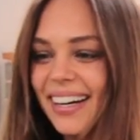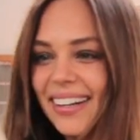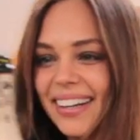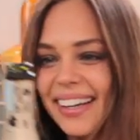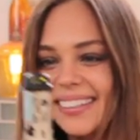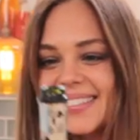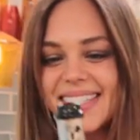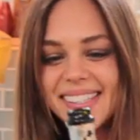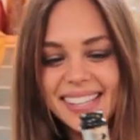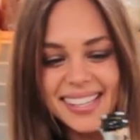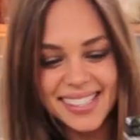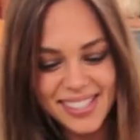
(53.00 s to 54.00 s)
Okay, so
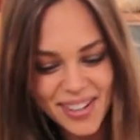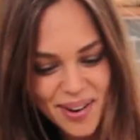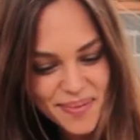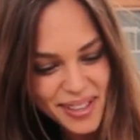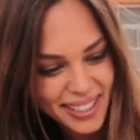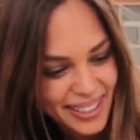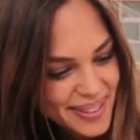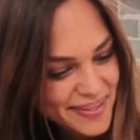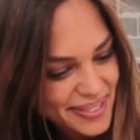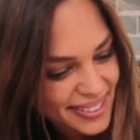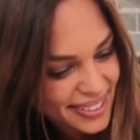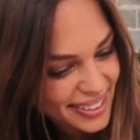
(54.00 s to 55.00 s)
let's top that up.